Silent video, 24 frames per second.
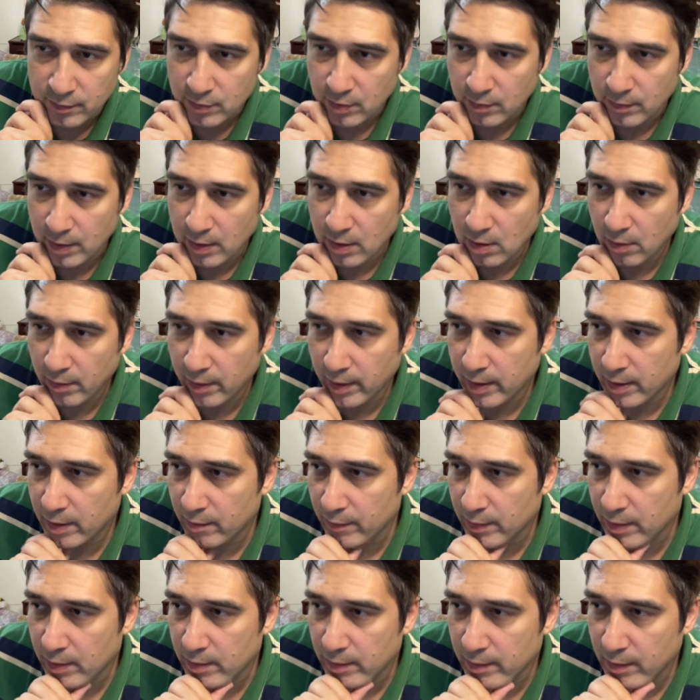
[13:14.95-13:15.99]
So we go ahead and
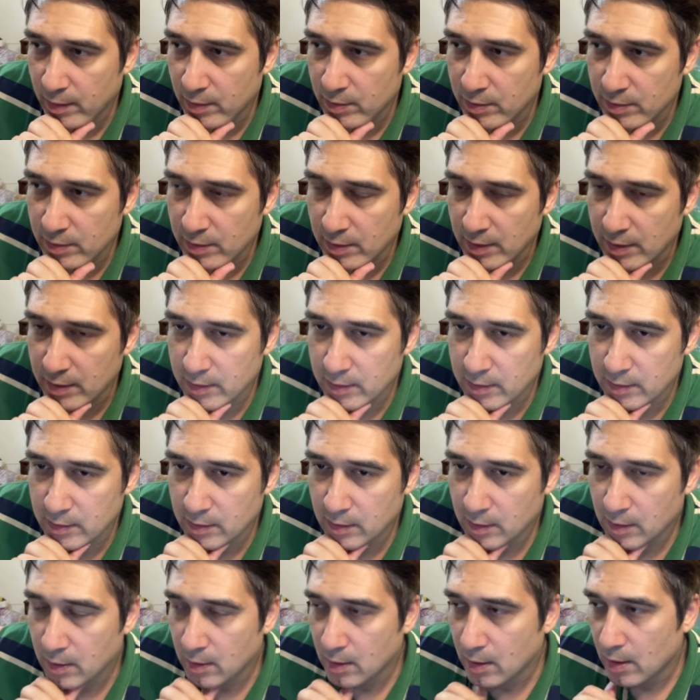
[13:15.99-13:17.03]
we close this.
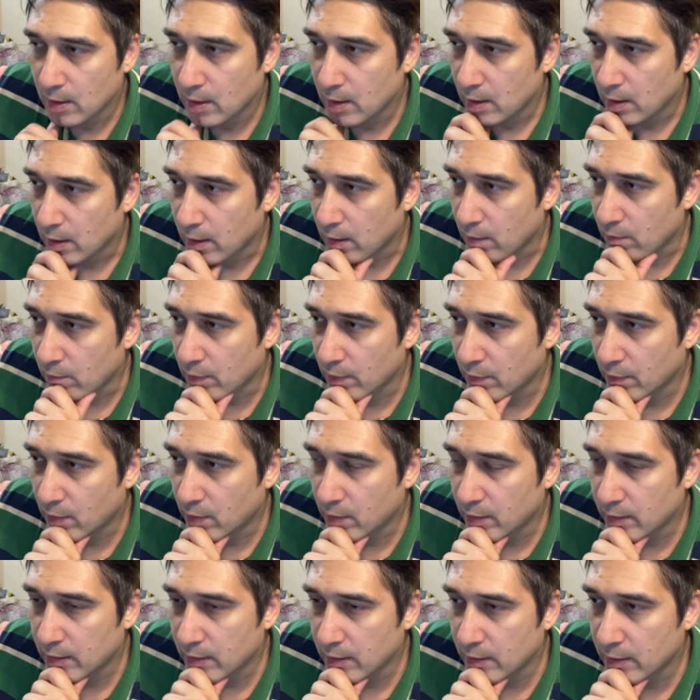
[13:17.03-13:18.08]
And we've
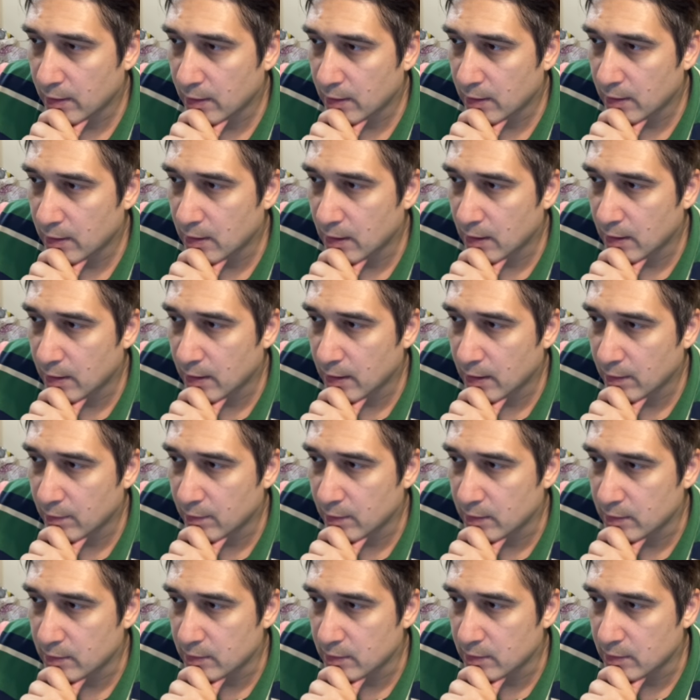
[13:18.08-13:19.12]
already gone ahead,
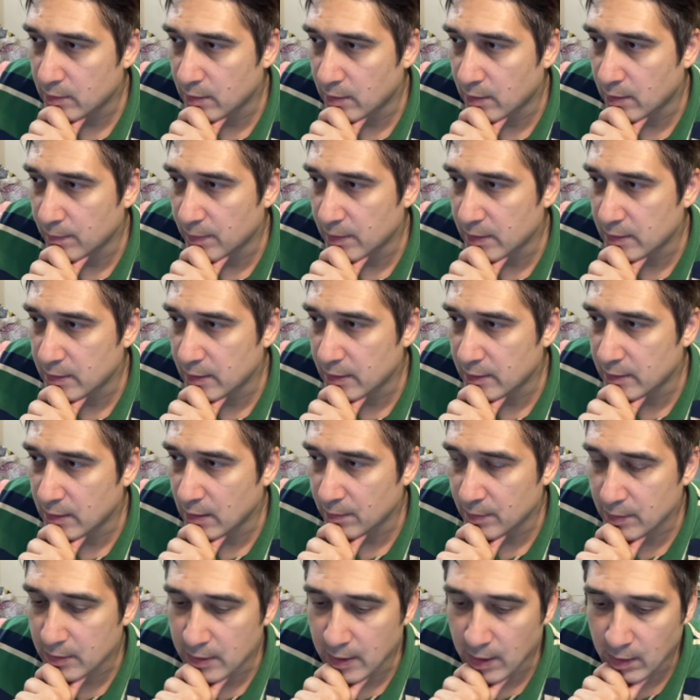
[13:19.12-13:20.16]
this Hermes Desktop
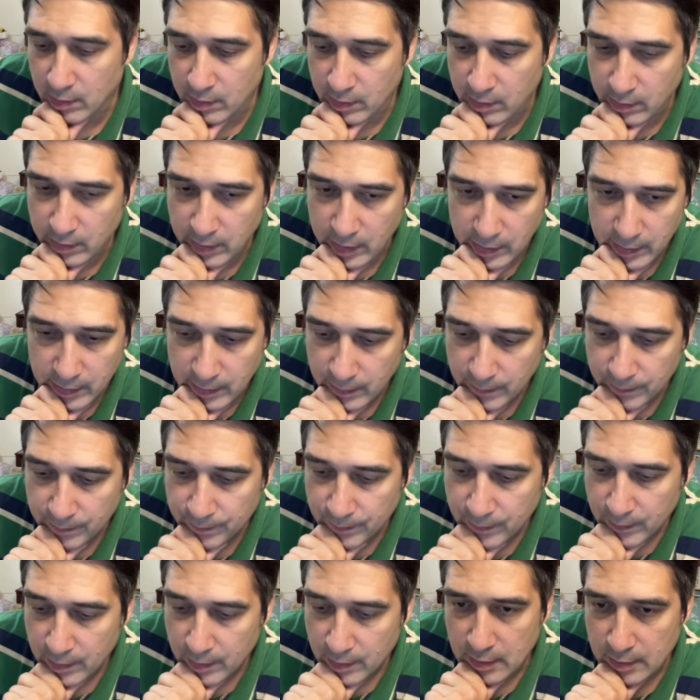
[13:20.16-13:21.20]
is downloaded.
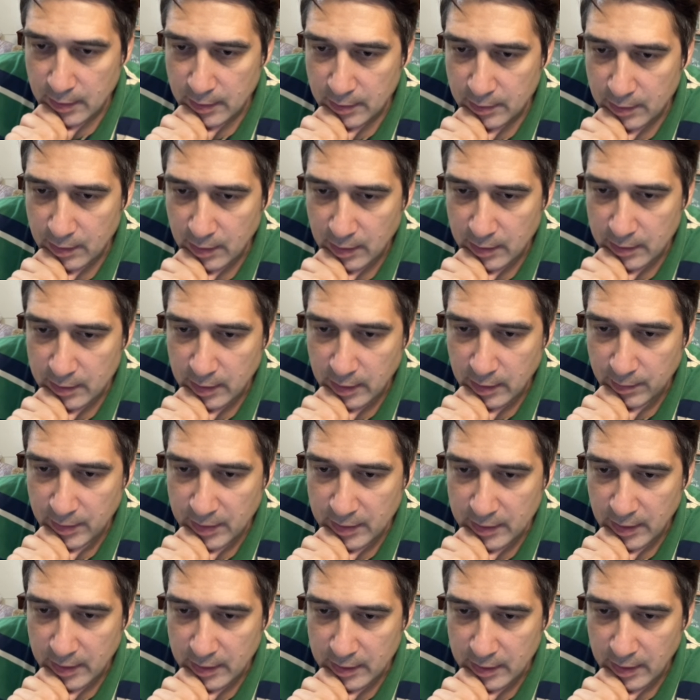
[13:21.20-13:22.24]
So here's
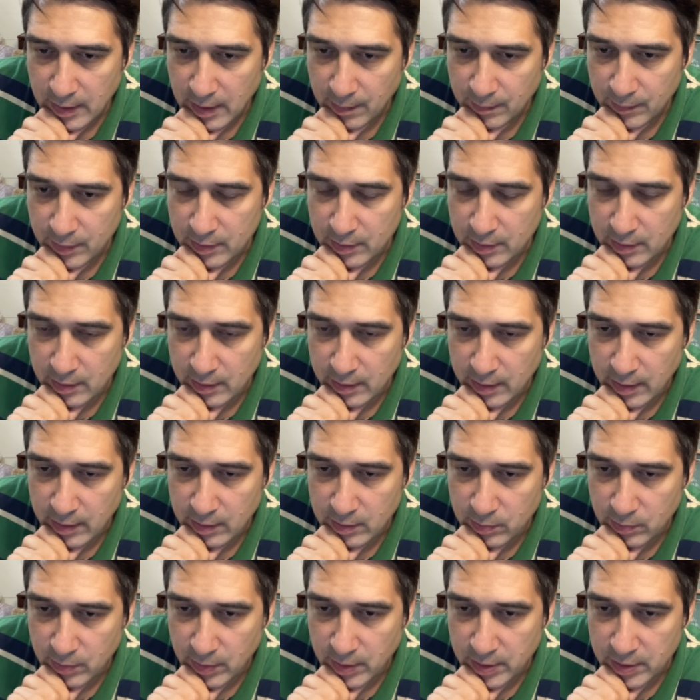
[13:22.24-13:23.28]
Hermes Desktop. This is the
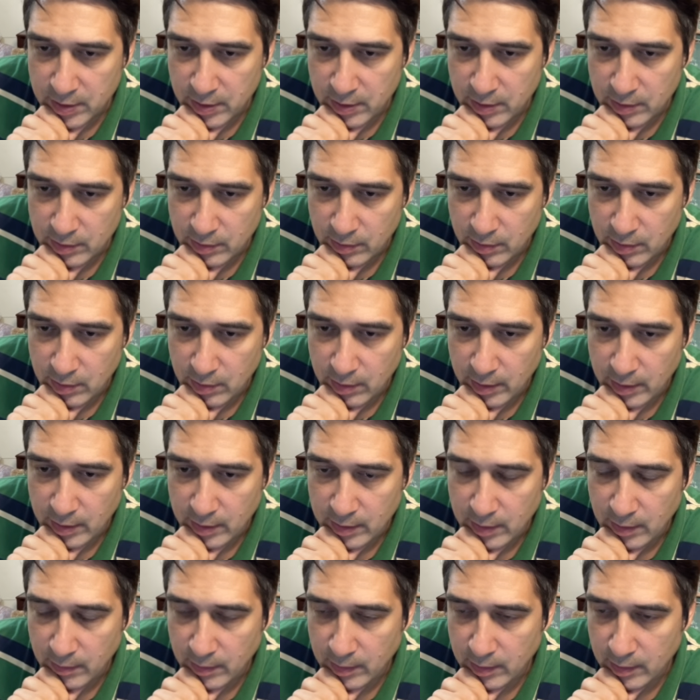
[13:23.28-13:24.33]
latest version. So I go ahead and
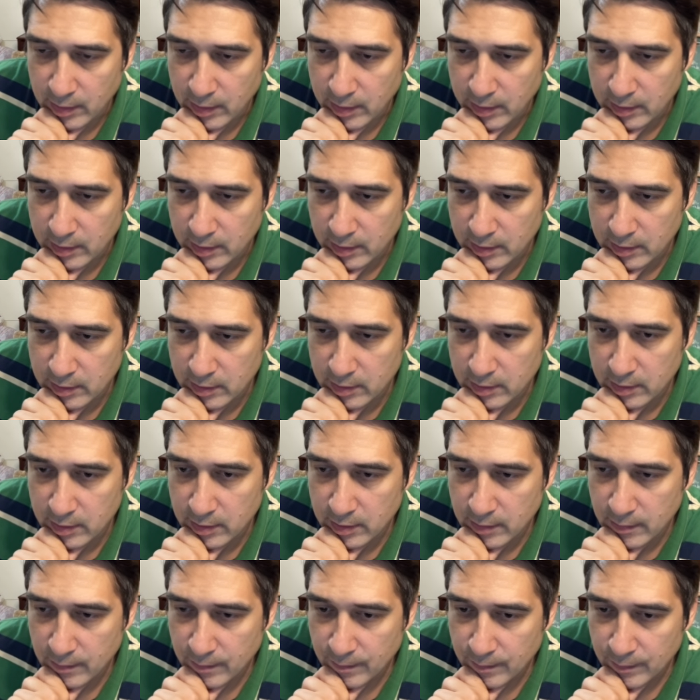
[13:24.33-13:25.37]
double click this
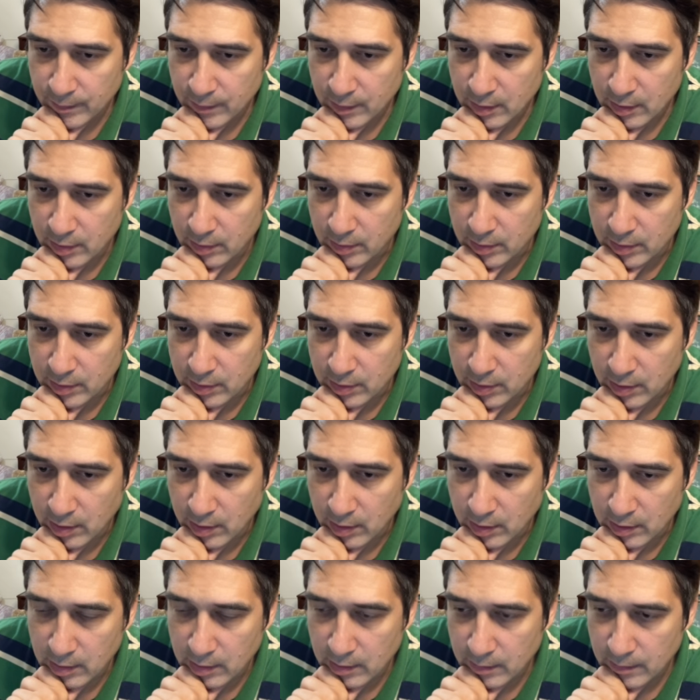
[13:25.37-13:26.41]
to
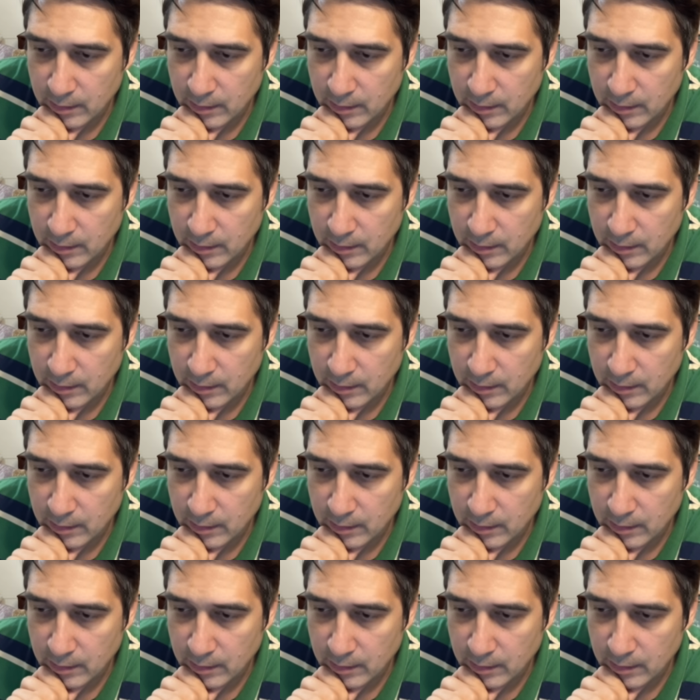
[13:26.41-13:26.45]
install.